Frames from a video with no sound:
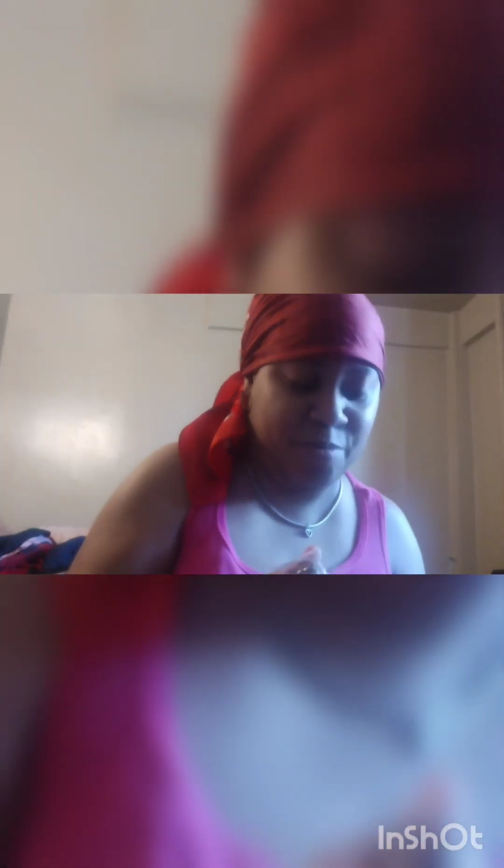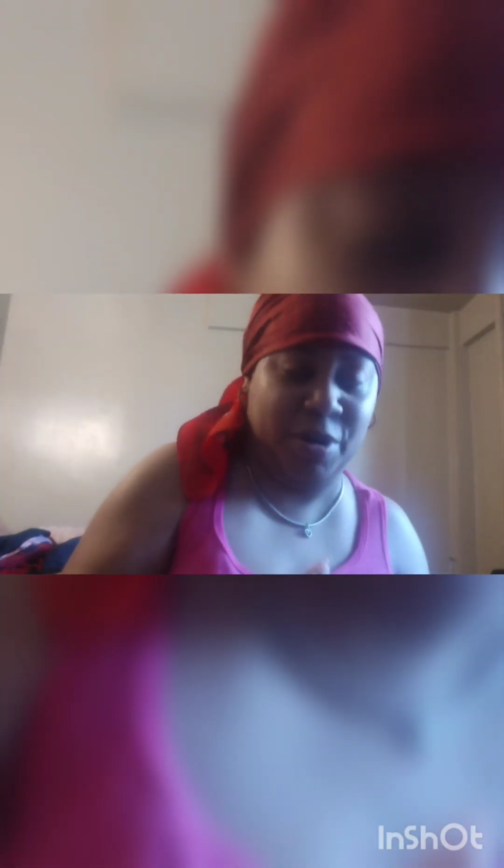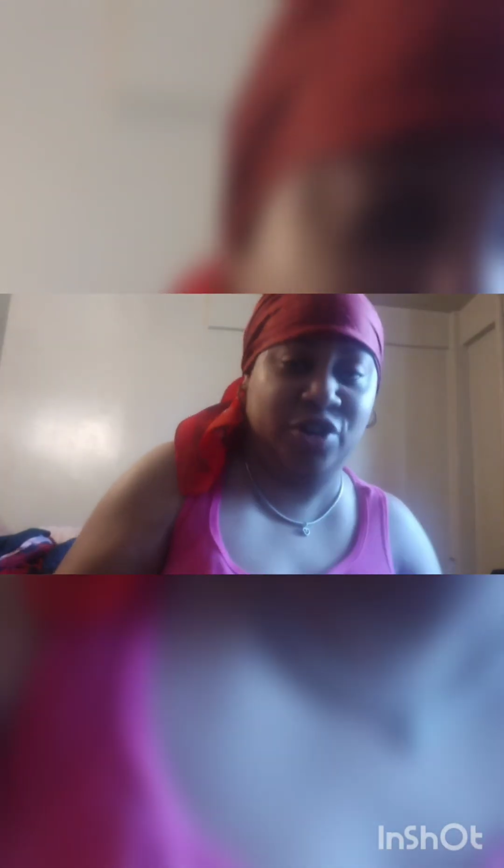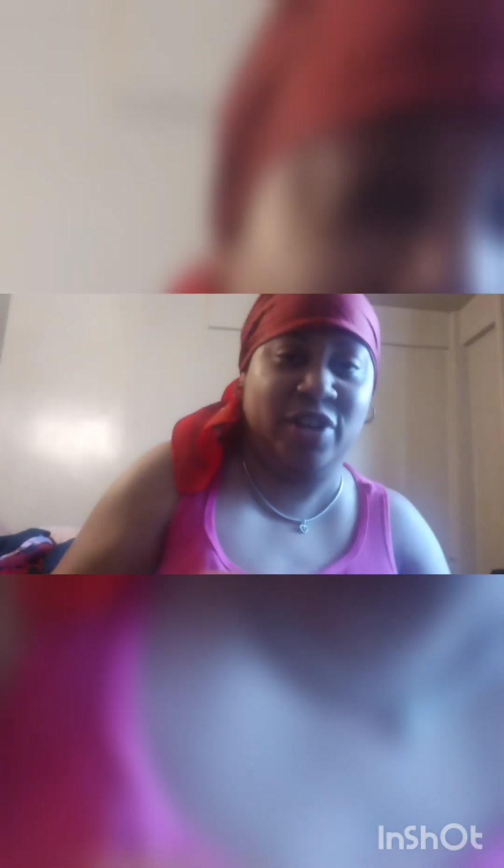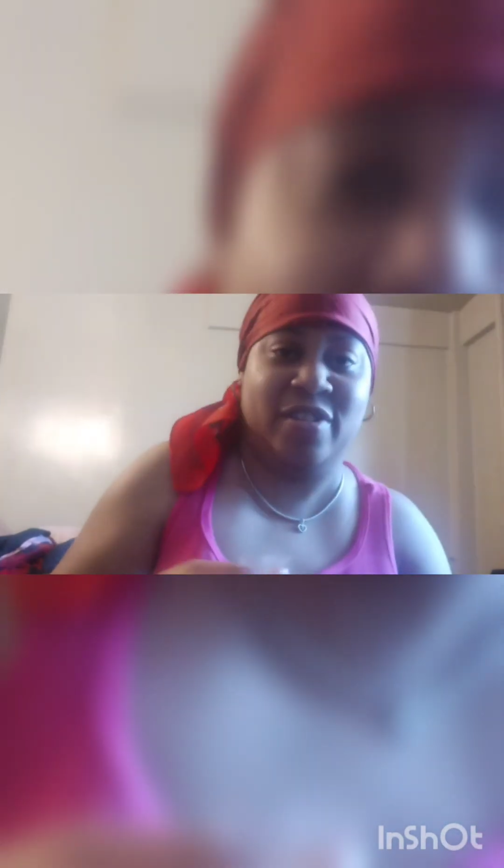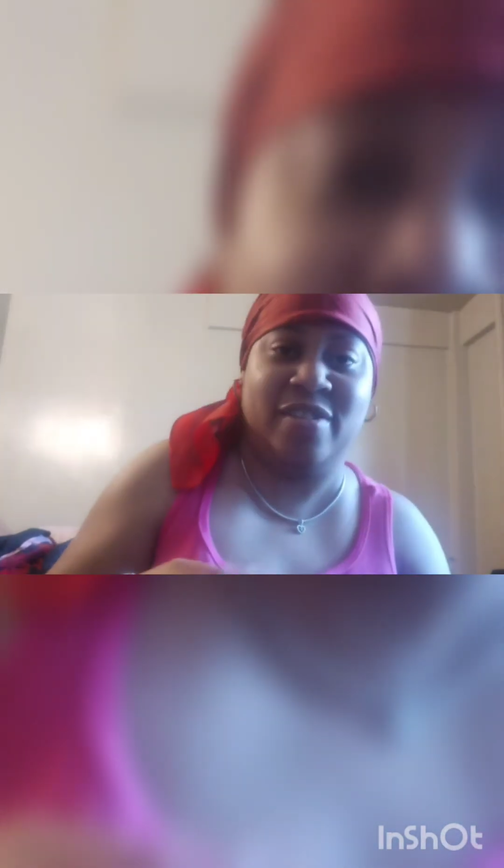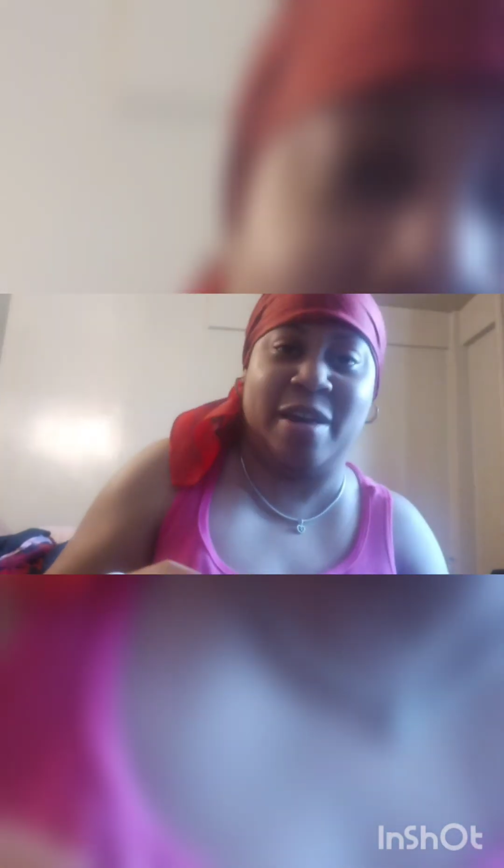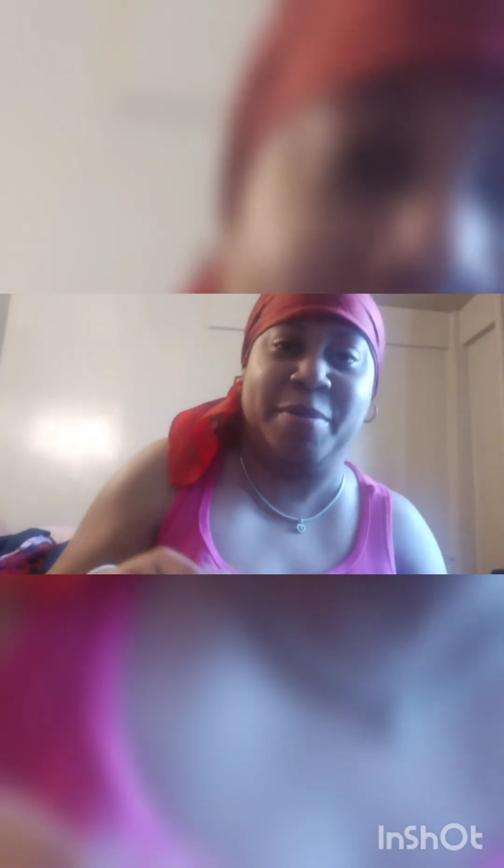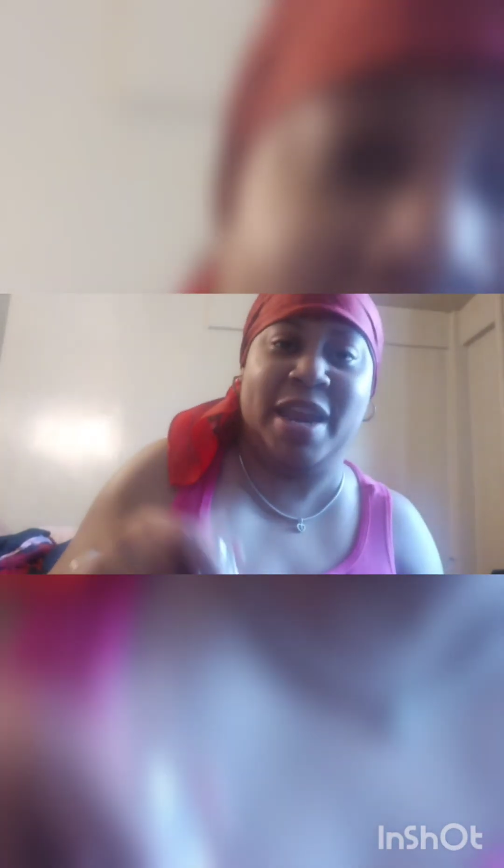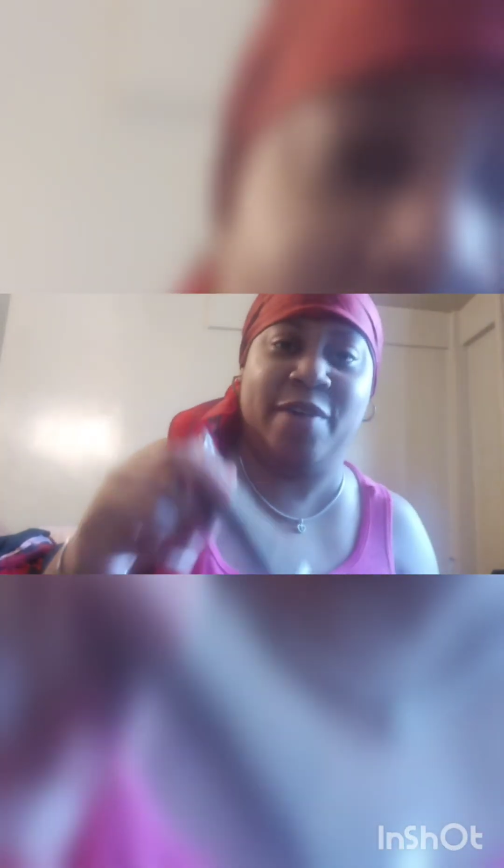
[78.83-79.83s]
Especially since
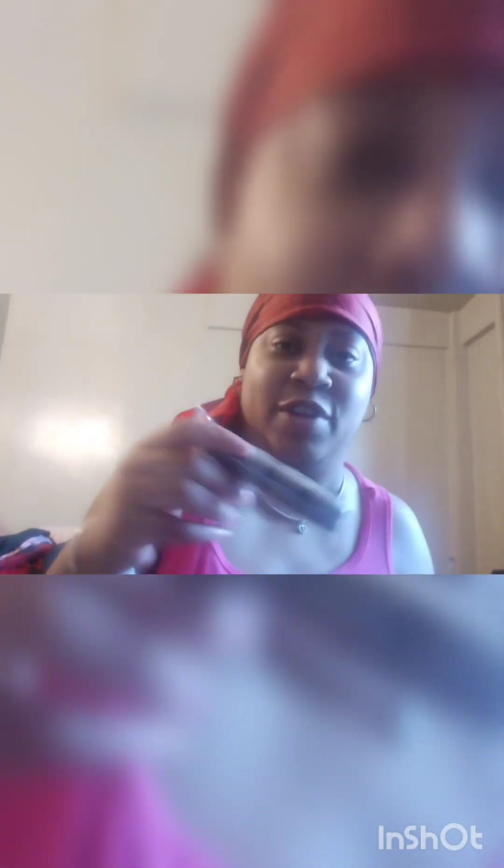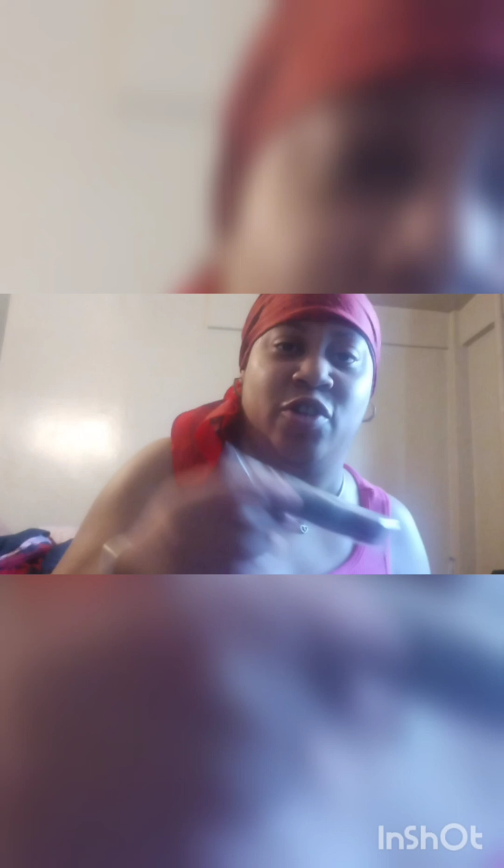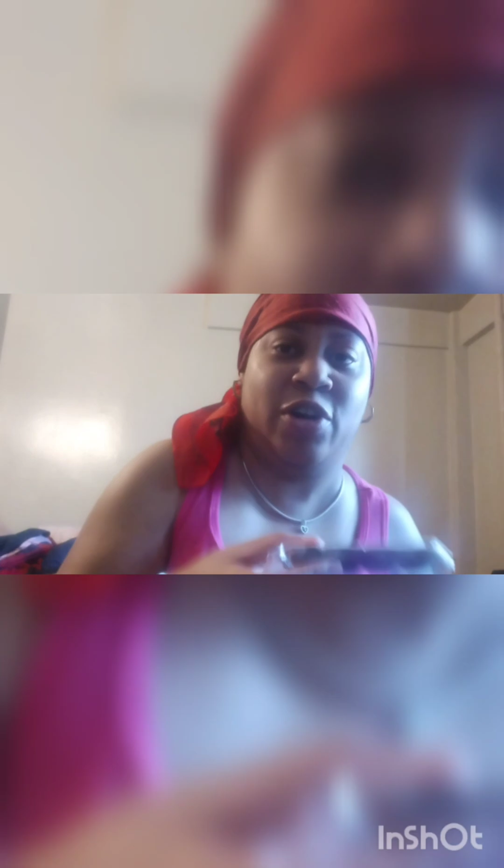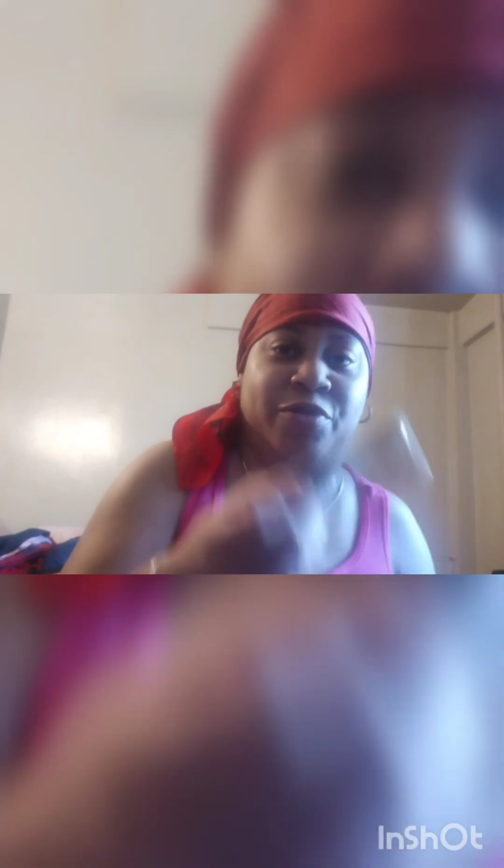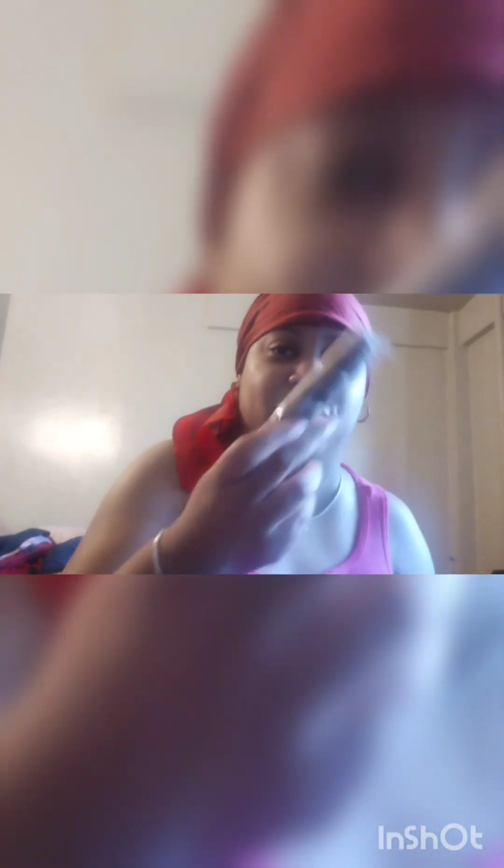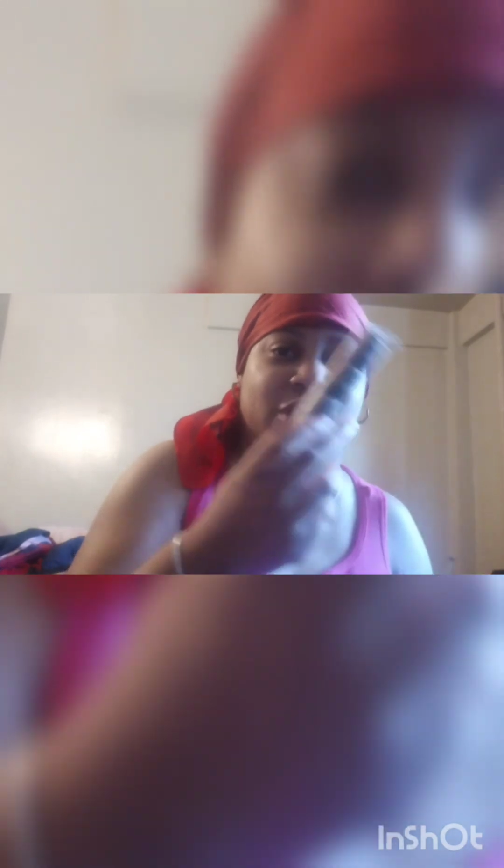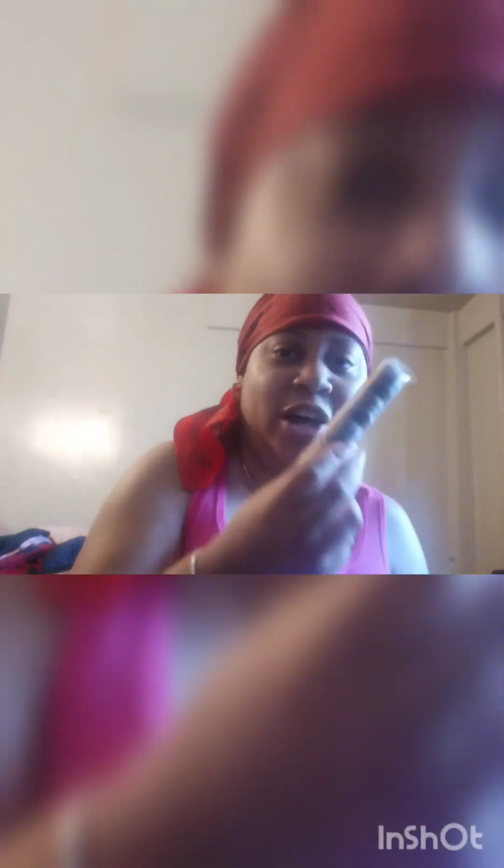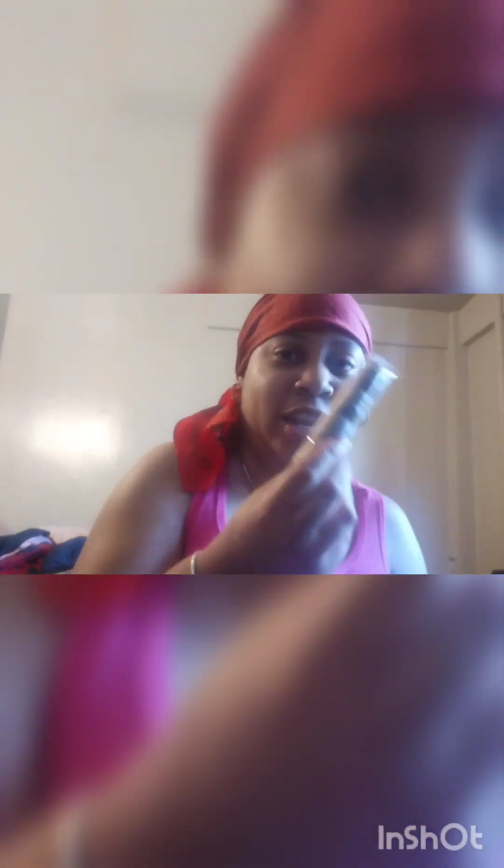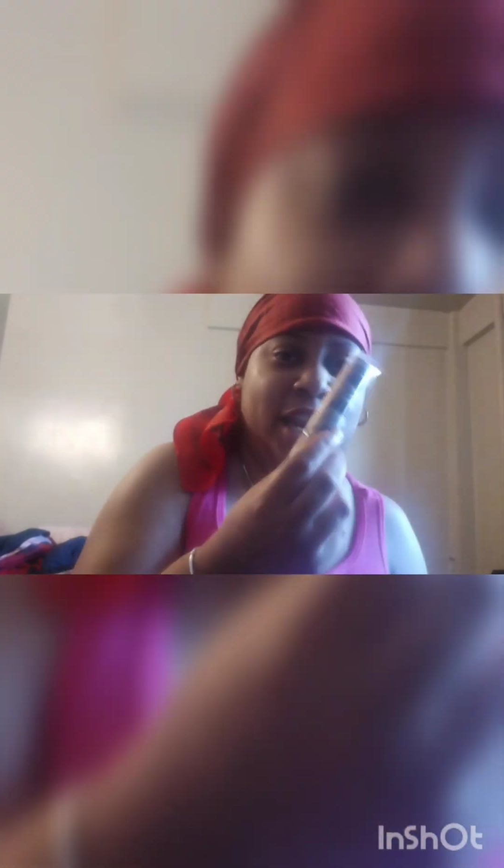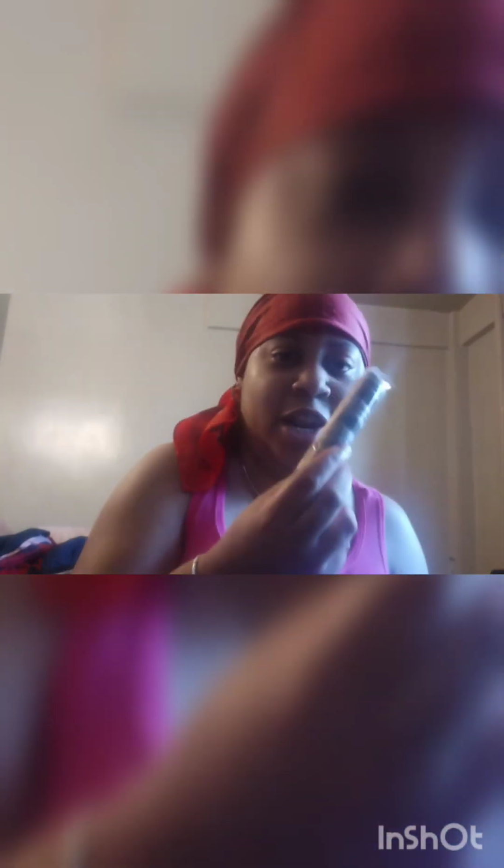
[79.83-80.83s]
I've been having a flavor of
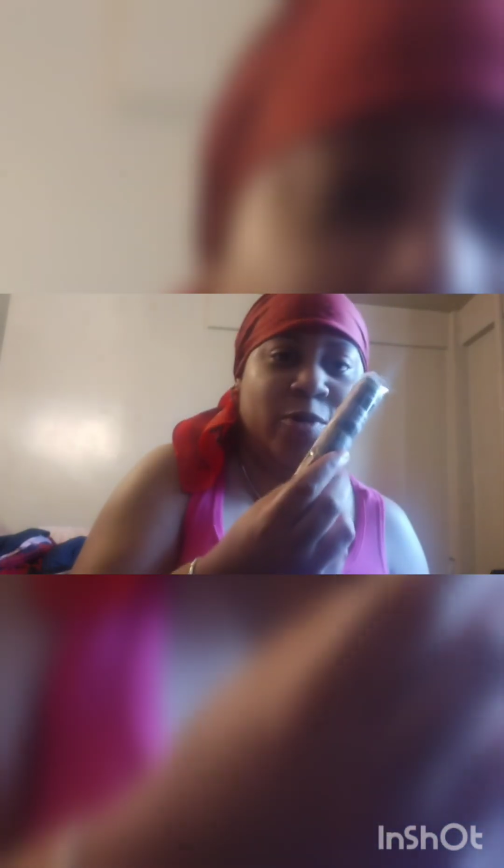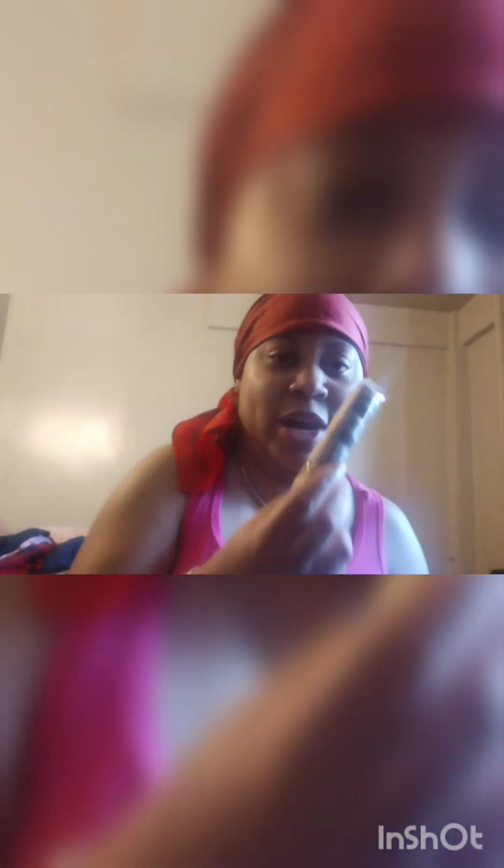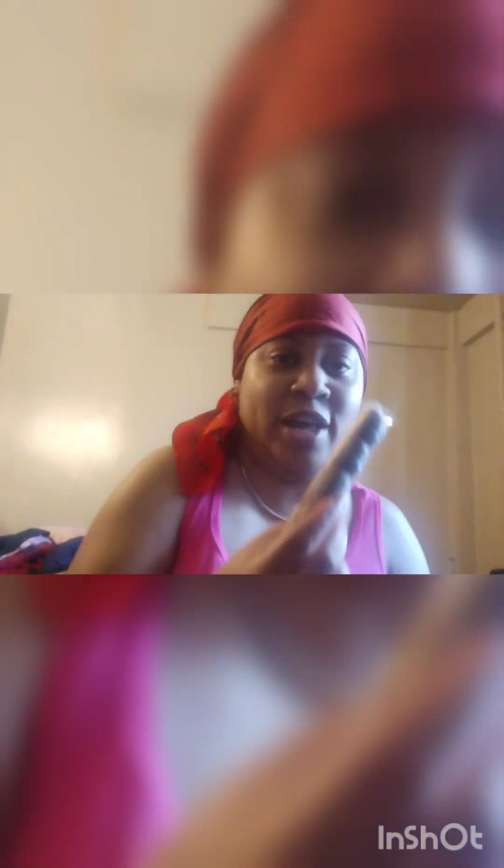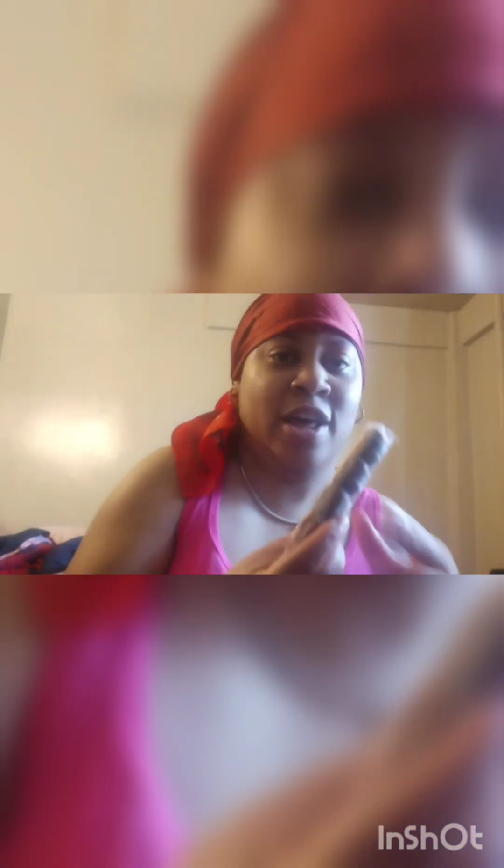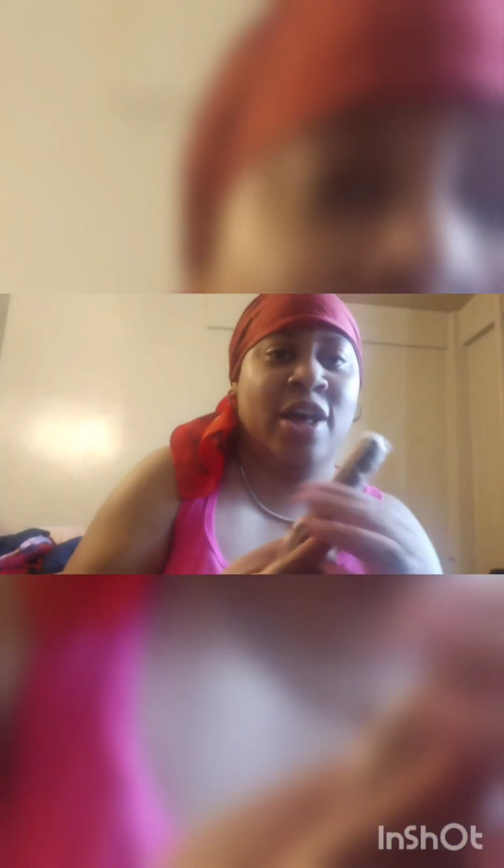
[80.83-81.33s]
chocolate anyway.